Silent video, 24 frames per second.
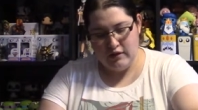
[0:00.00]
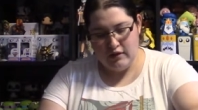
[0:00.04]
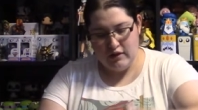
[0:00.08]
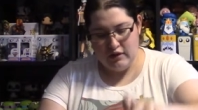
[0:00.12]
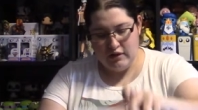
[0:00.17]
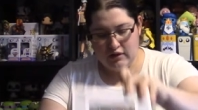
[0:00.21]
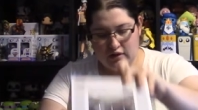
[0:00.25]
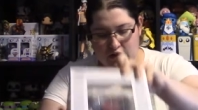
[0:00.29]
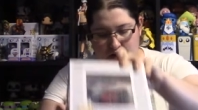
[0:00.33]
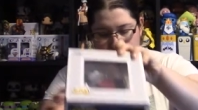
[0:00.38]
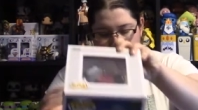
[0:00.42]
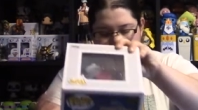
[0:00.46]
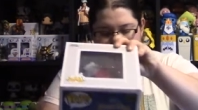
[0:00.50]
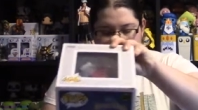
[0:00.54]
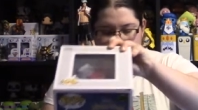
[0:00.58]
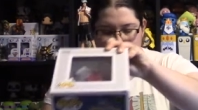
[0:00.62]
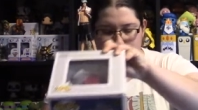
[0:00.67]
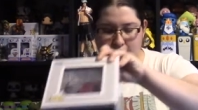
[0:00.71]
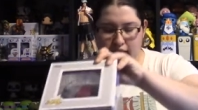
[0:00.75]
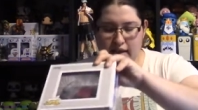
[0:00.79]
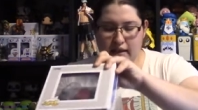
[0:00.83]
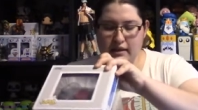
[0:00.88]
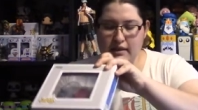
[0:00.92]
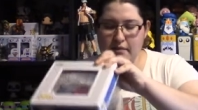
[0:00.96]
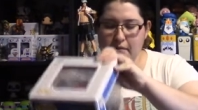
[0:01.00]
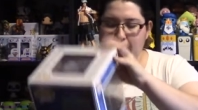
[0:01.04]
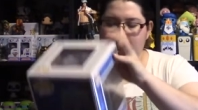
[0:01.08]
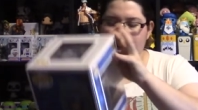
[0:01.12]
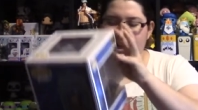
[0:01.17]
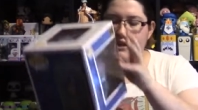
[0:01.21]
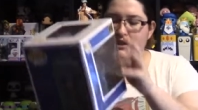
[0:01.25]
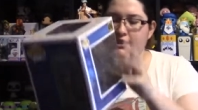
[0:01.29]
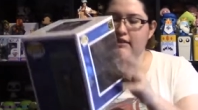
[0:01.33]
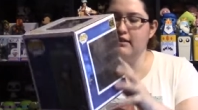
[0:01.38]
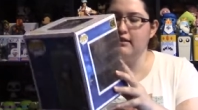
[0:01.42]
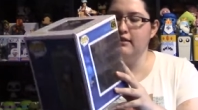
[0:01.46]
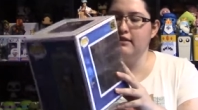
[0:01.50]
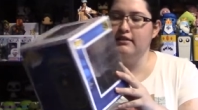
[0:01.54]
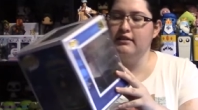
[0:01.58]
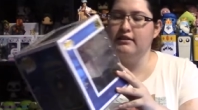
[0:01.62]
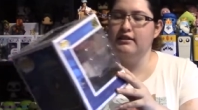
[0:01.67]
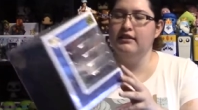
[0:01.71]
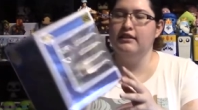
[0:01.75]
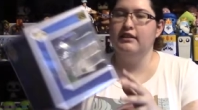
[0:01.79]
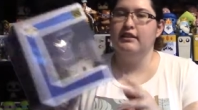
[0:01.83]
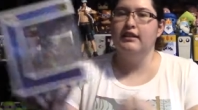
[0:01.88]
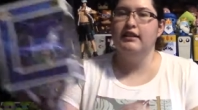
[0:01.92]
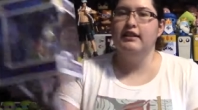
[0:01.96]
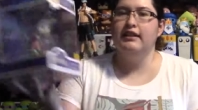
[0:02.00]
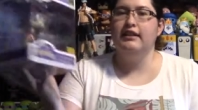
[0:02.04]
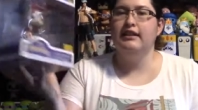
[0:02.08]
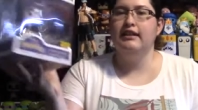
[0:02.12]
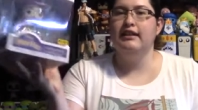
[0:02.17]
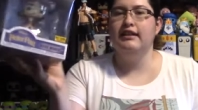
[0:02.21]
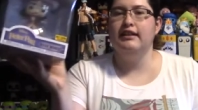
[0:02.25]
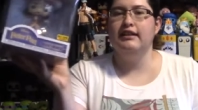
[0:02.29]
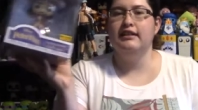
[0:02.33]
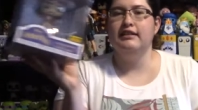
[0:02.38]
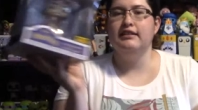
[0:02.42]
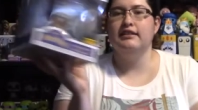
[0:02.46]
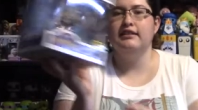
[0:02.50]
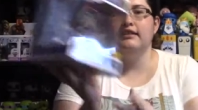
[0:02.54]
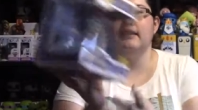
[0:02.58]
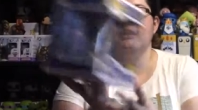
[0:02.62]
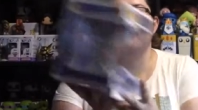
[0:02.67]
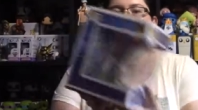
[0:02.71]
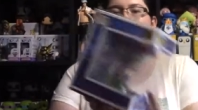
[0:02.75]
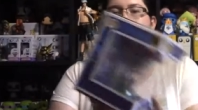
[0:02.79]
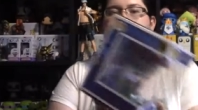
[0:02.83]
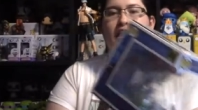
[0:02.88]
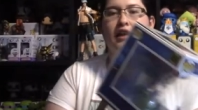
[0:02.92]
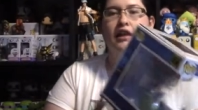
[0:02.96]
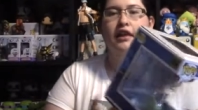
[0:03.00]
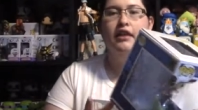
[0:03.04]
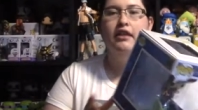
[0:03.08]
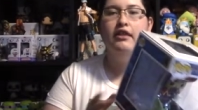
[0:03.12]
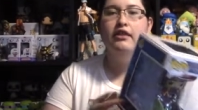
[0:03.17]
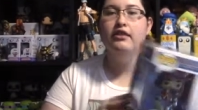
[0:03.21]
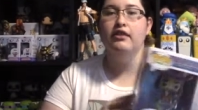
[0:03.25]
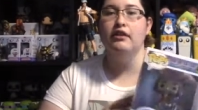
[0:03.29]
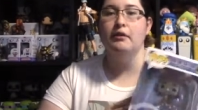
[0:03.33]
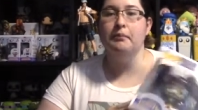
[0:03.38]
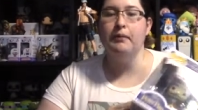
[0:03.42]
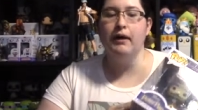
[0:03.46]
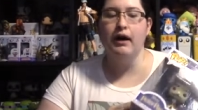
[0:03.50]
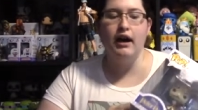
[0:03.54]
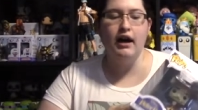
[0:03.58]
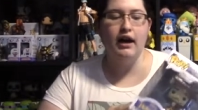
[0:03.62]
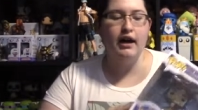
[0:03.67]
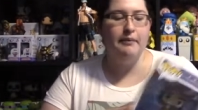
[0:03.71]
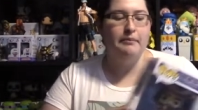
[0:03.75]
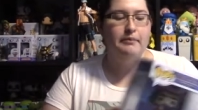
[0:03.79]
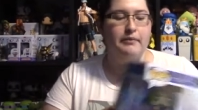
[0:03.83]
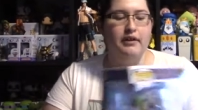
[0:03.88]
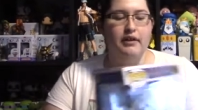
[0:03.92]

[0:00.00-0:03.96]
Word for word: So big thing in the box is The Pop,